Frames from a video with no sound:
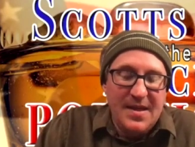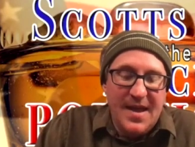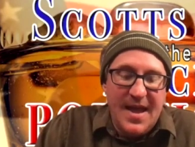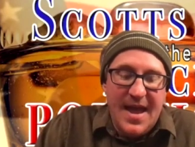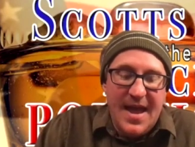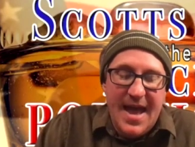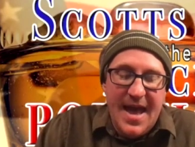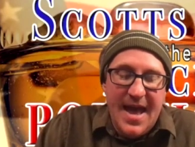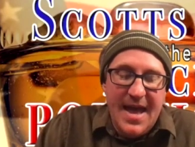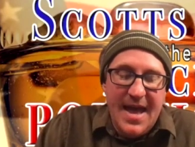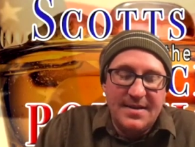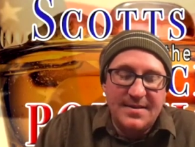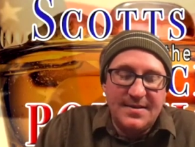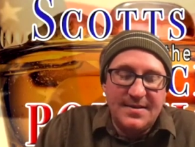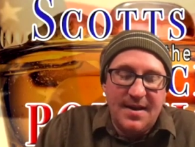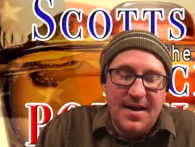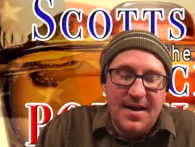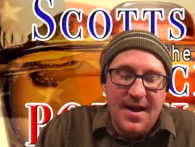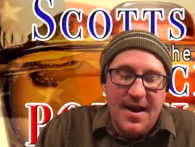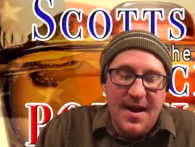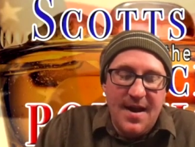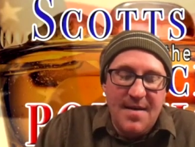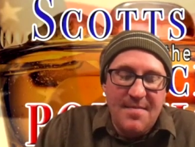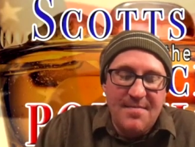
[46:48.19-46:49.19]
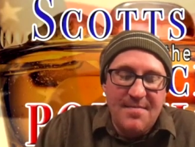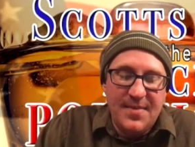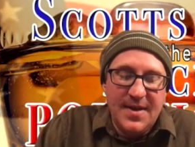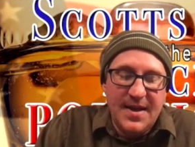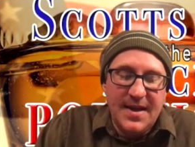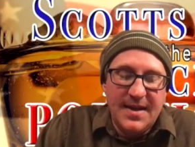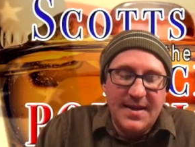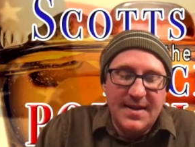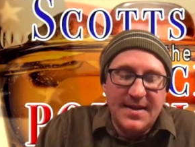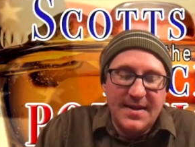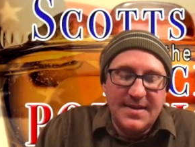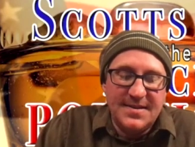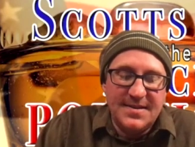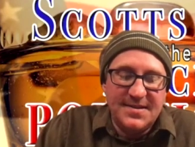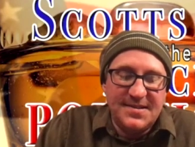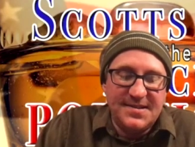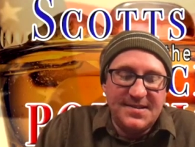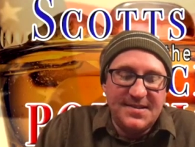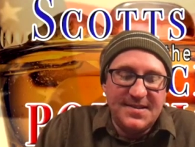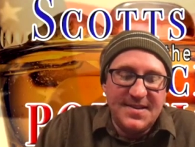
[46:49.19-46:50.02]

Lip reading: And it is,